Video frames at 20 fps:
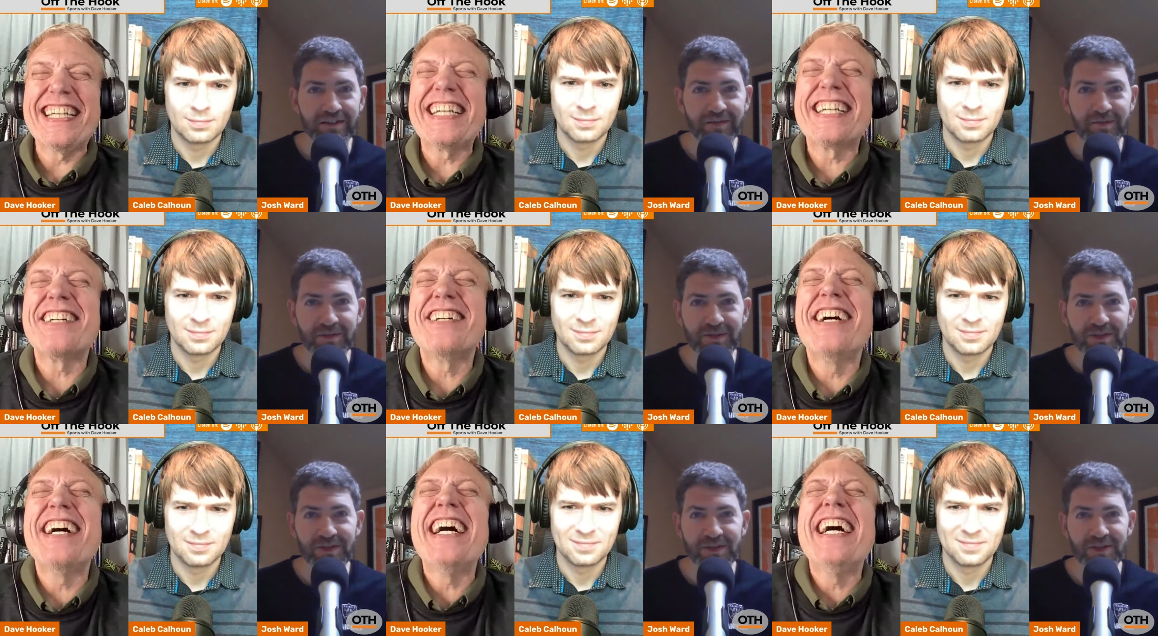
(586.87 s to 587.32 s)

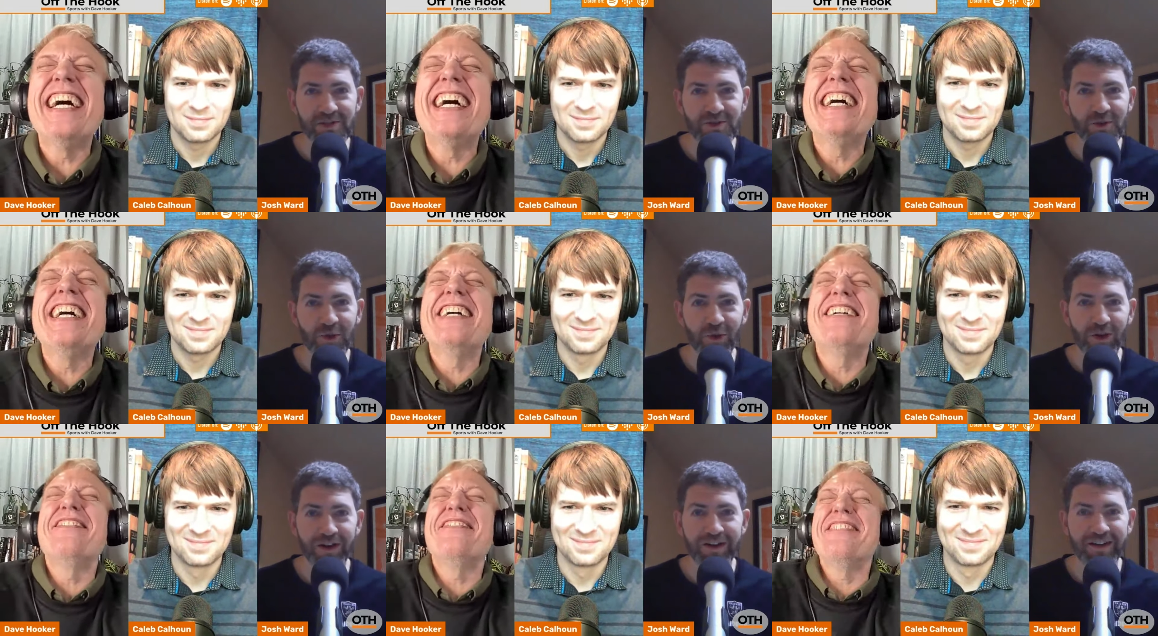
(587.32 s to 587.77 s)
Speaker 1: it's
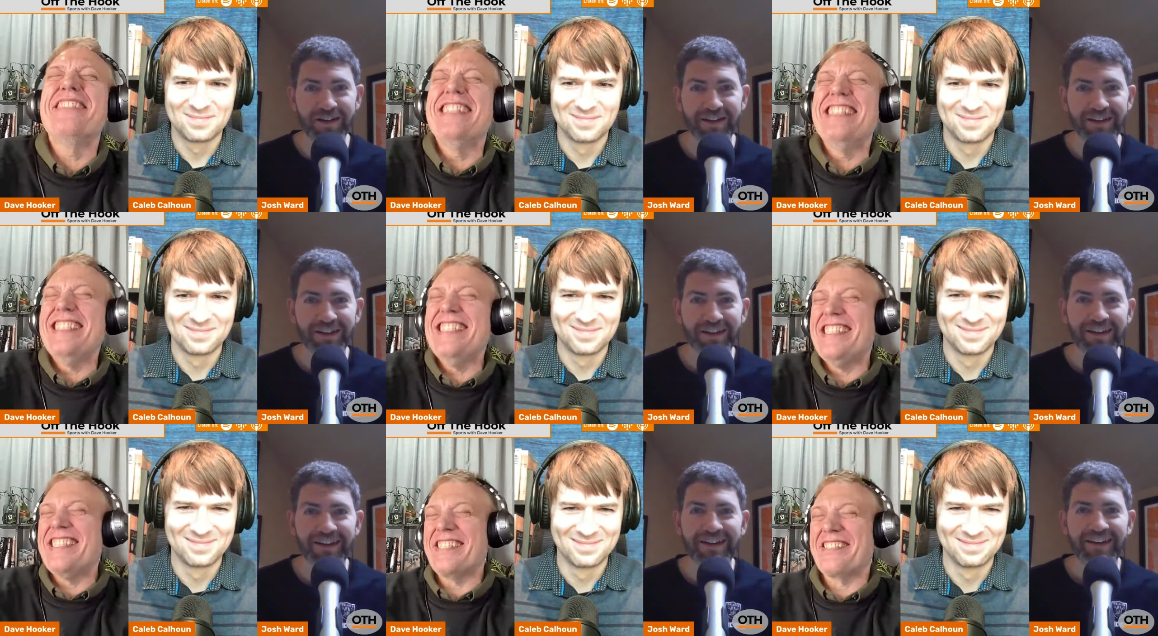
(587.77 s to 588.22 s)
historic.
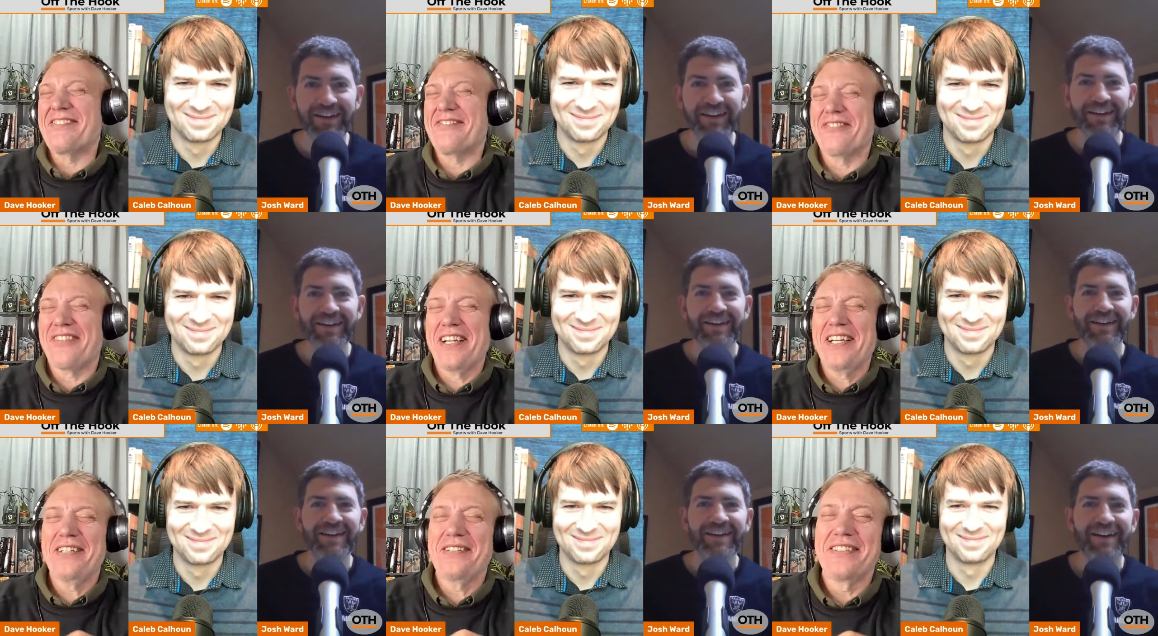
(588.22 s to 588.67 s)

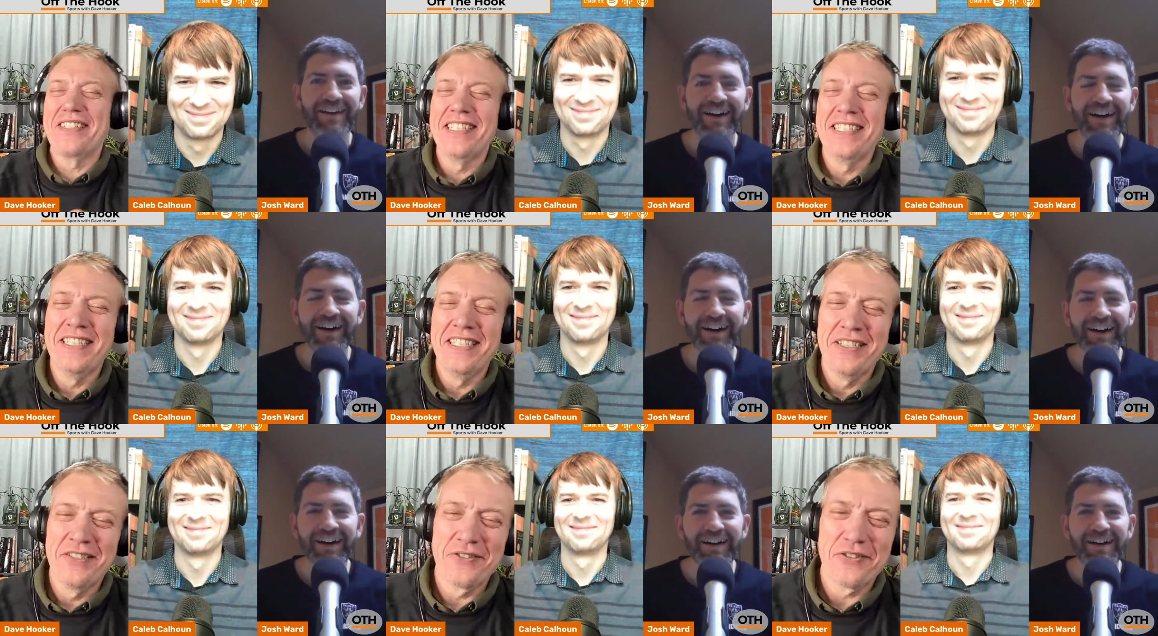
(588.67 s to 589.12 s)
Grand
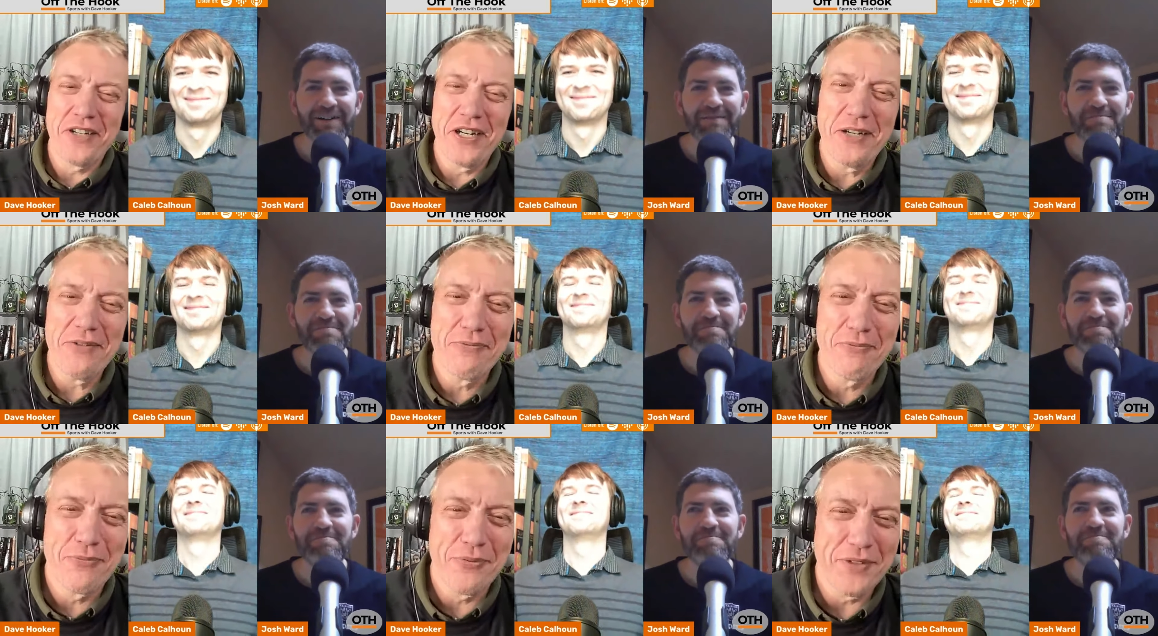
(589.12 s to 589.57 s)
um,
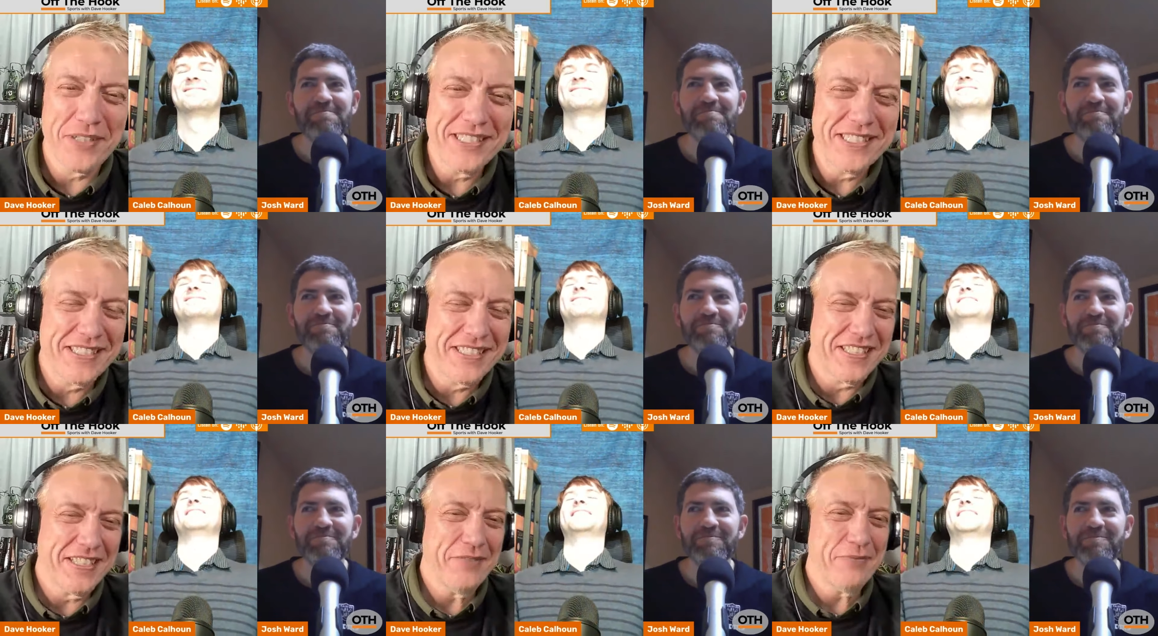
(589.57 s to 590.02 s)
Grand Prix
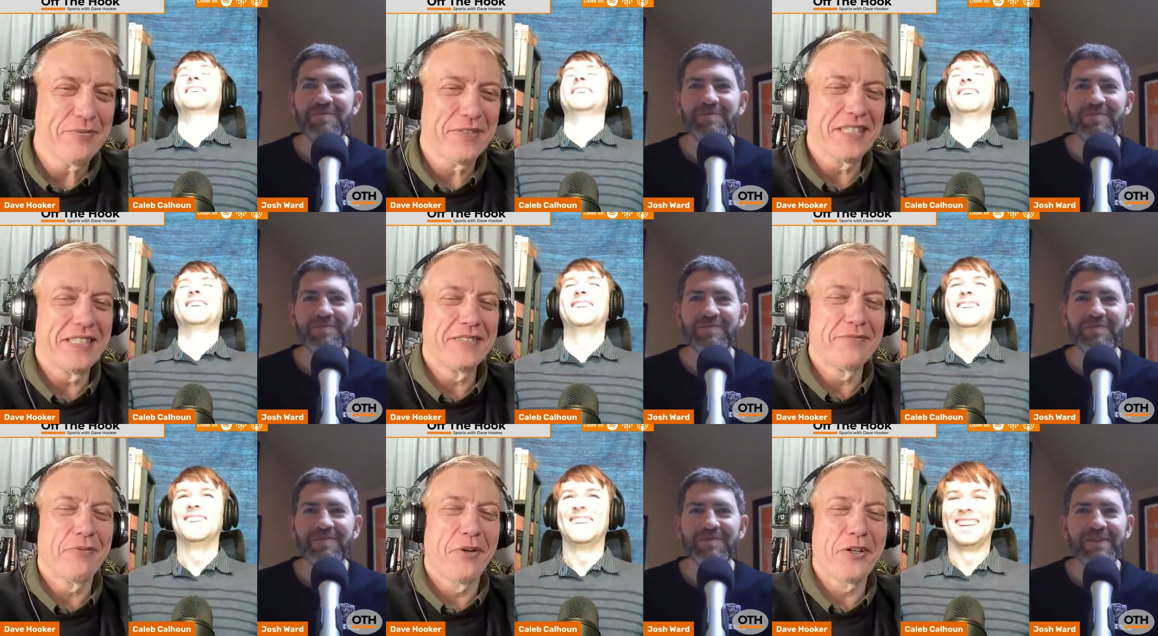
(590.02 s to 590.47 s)

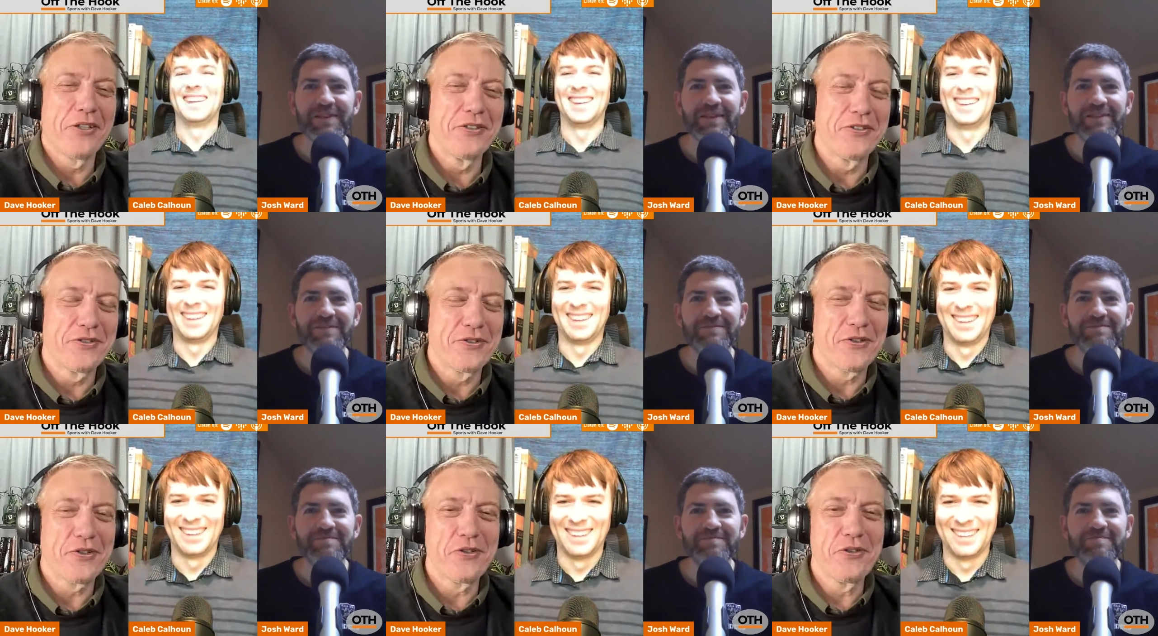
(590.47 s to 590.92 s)
something. Martin
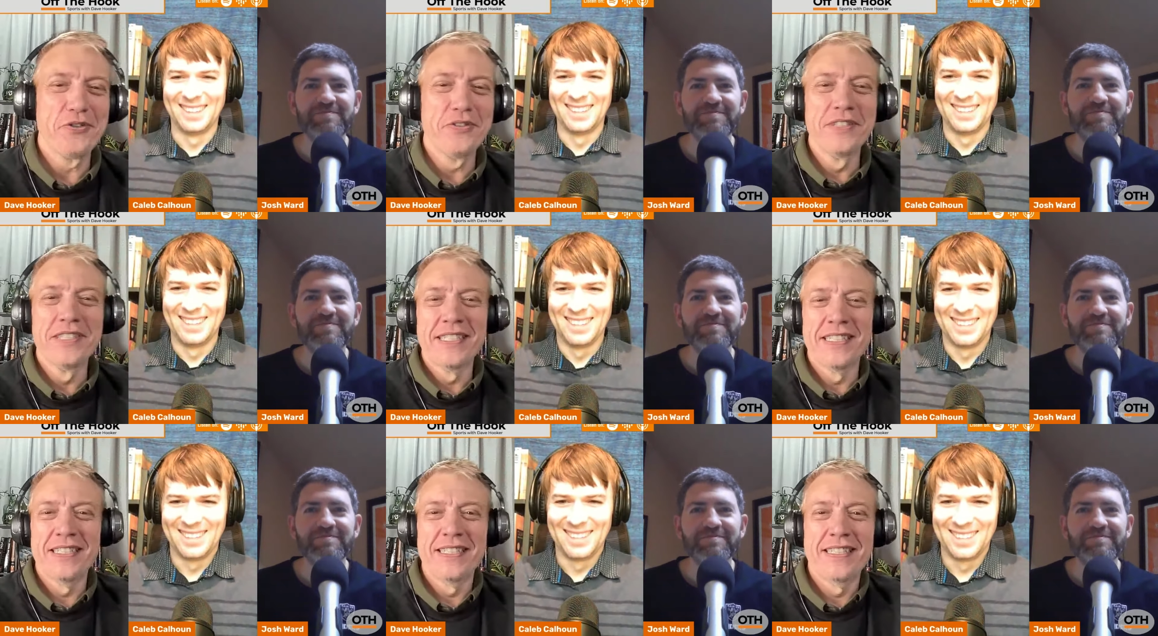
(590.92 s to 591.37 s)
True.